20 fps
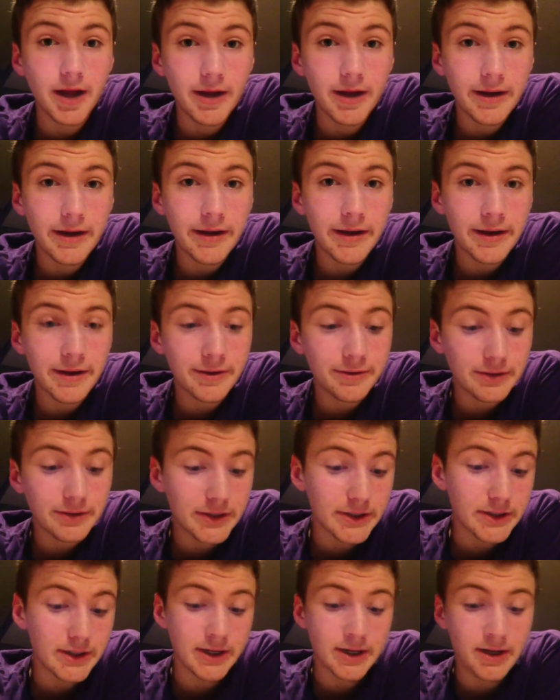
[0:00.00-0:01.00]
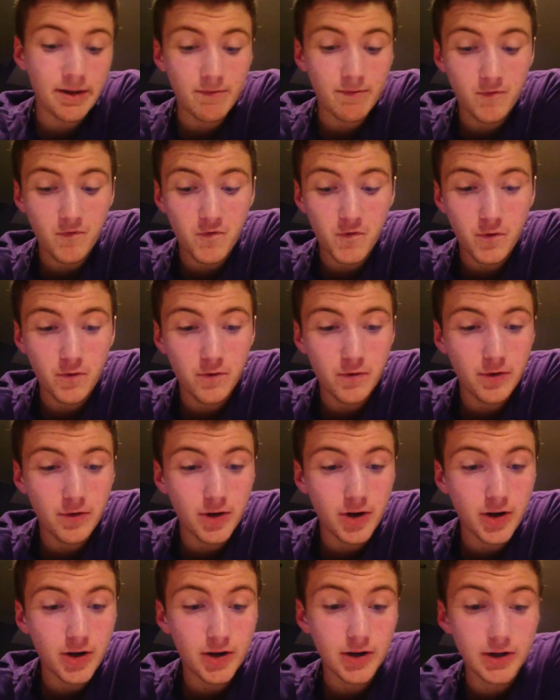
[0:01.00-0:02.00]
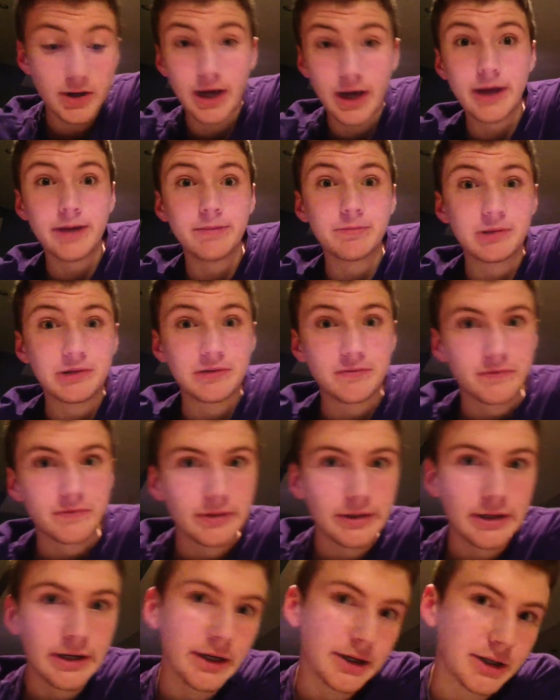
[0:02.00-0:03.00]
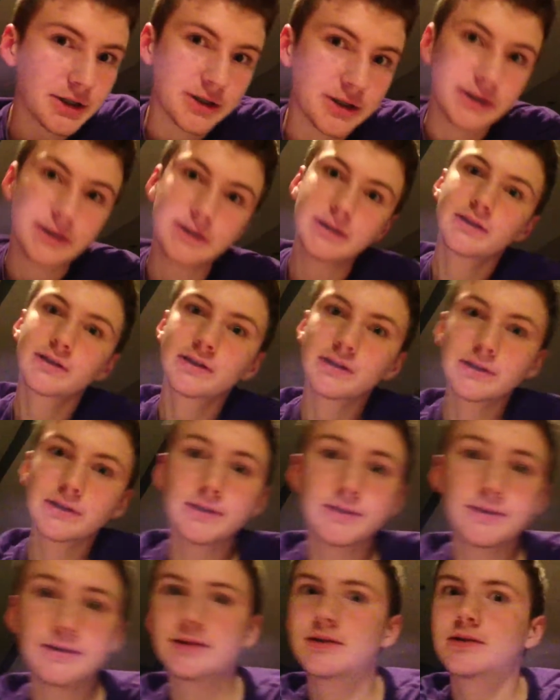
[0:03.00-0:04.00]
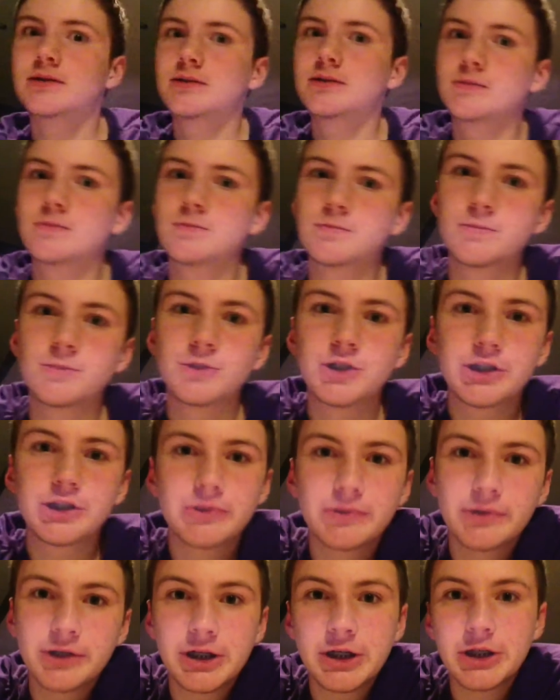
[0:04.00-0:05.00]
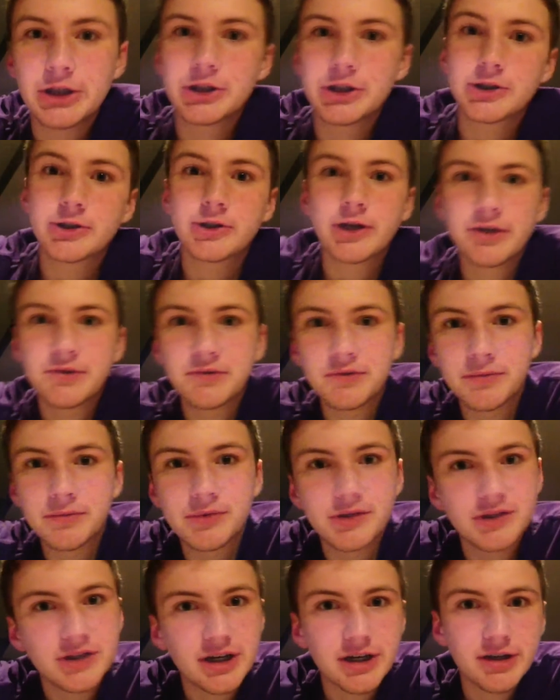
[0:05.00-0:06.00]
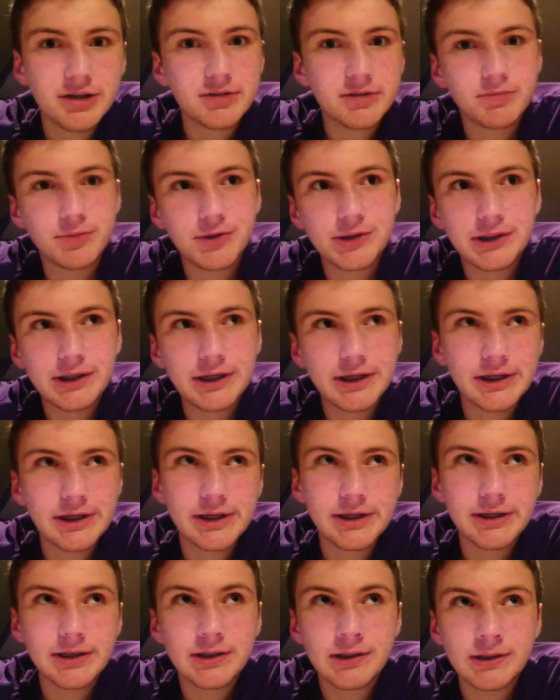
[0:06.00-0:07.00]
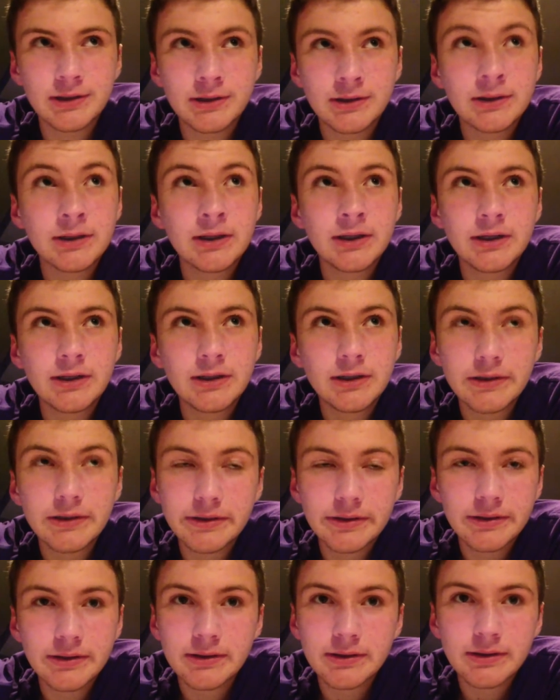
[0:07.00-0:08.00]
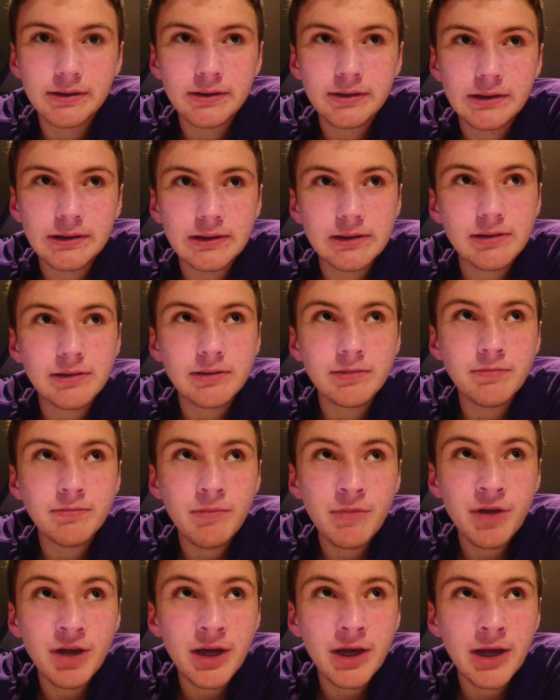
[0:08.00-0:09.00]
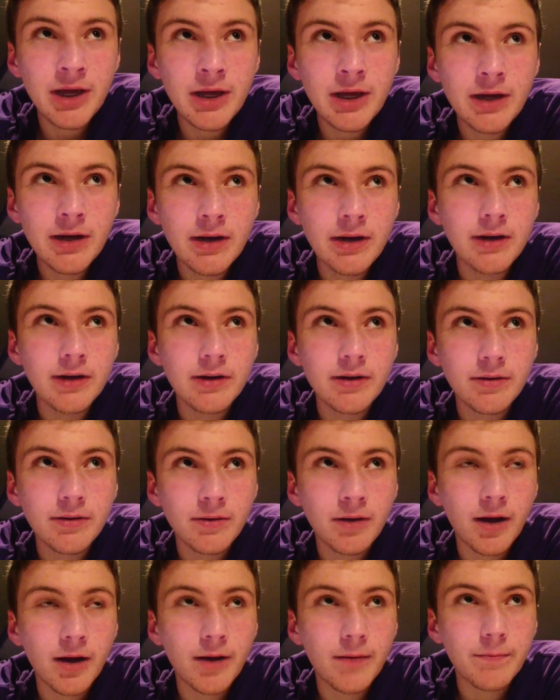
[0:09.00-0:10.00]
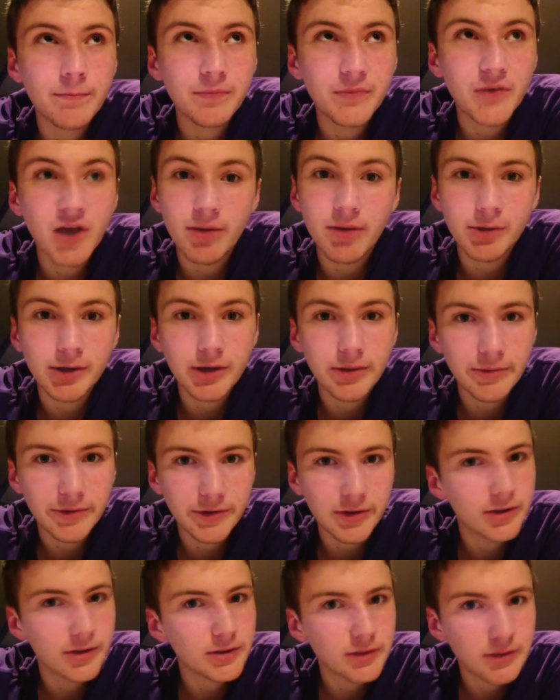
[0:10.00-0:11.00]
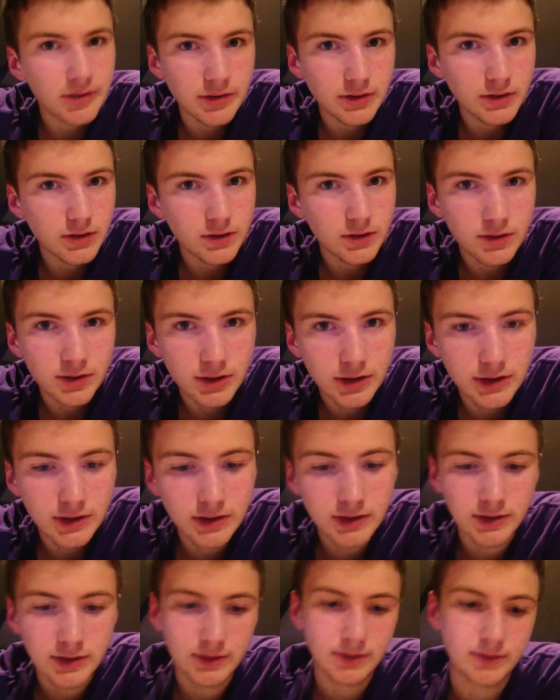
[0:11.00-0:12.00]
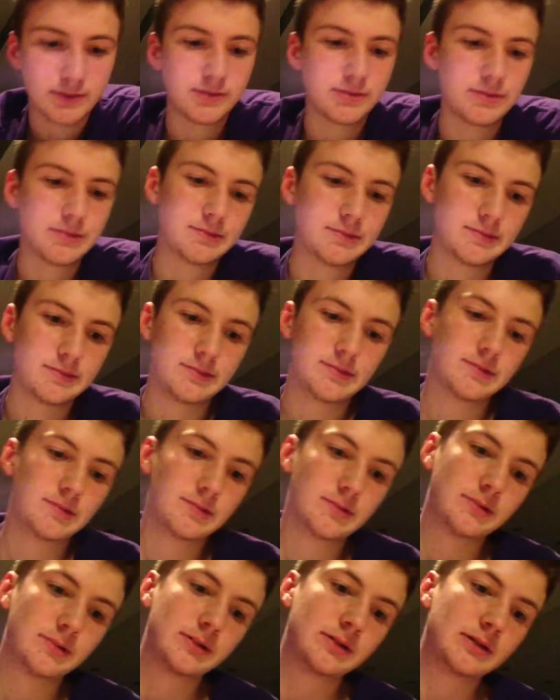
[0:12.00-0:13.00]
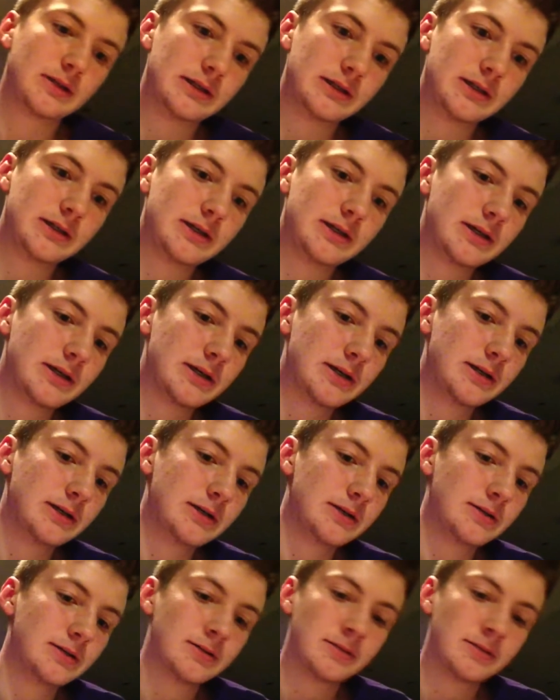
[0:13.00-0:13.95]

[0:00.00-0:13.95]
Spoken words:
Now it's time for types of reactions. I'm just reading straight from the textbook here. This isn't me coming up with this. This is just, let's see here.